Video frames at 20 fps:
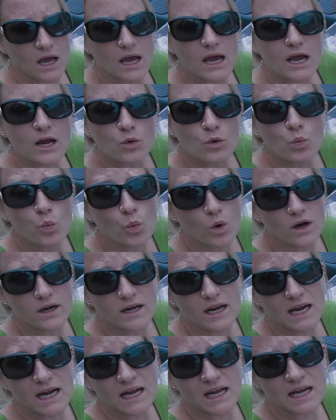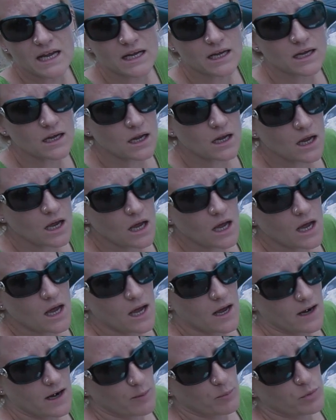and 1 egg, and